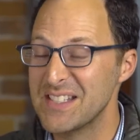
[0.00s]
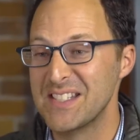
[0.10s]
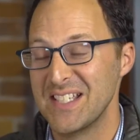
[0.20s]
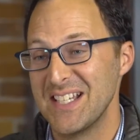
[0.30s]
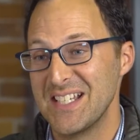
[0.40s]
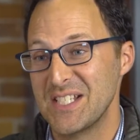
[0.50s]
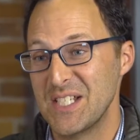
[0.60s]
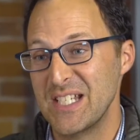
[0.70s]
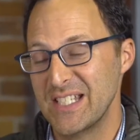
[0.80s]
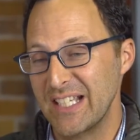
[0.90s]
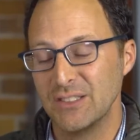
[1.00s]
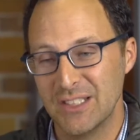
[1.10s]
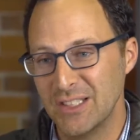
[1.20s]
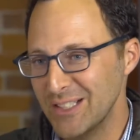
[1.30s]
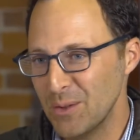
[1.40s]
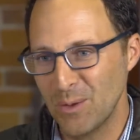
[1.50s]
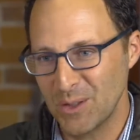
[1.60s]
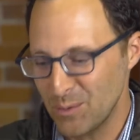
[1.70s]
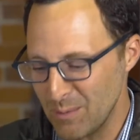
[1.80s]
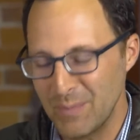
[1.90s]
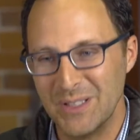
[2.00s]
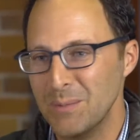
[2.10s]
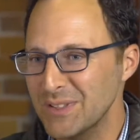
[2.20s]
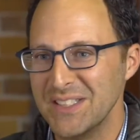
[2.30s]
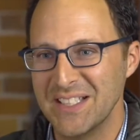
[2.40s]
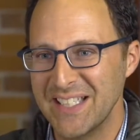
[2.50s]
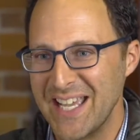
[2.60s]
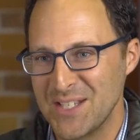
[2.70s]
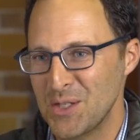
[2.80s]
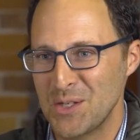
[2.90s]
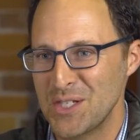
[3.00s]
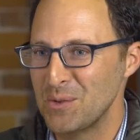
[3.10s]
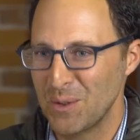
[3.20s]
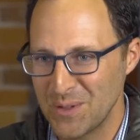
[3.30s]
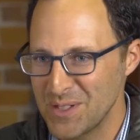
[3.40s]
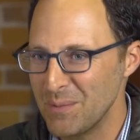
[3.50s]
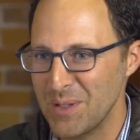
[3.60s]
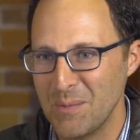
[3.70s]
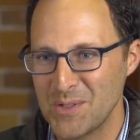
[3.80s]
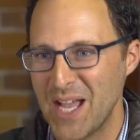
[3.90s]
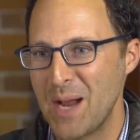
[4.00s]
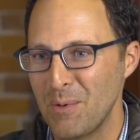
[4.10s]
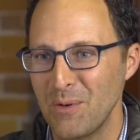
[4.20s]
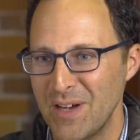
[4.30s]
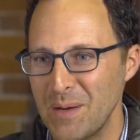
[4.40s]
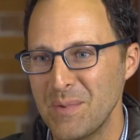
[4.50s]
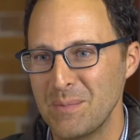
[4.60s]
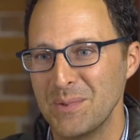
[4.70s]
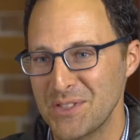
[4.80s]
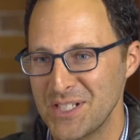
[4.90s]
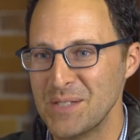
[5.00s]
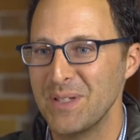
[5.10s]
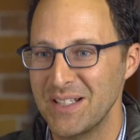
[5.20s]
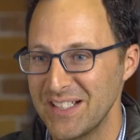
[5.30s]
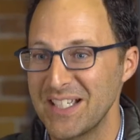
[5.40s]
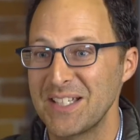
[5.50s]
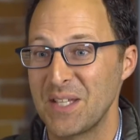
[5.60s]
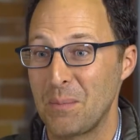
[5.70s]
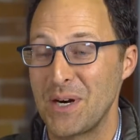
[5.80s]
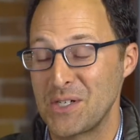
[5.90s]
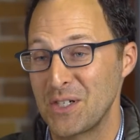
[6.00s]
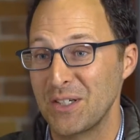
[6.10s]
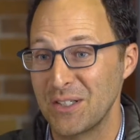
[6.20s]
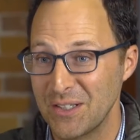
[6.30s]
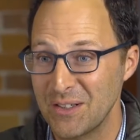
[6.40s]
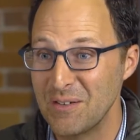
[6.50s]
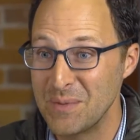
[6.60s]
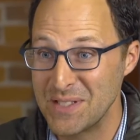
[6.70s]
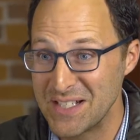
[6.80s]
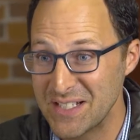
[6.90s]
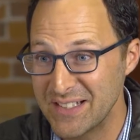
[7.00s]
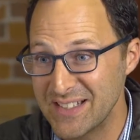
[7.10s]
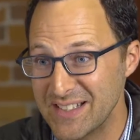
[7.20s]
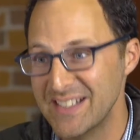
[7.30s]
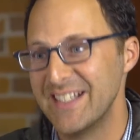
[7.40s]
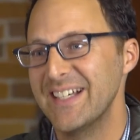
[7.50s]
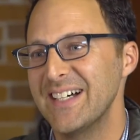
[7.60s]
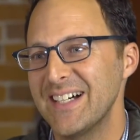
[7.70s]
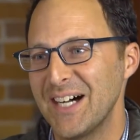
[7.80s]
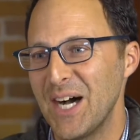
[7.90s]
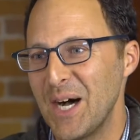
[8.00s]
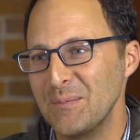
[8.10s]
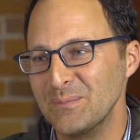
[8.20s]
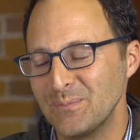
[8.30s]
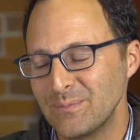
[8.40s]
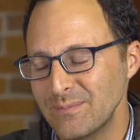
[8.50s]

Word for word: great. She's like literally yeah. worked with Bill and Melinda Gates, so she's worked with some of the most high-profile people. She's been in like yeah. the pressure cooker of positions. Yeah. Um,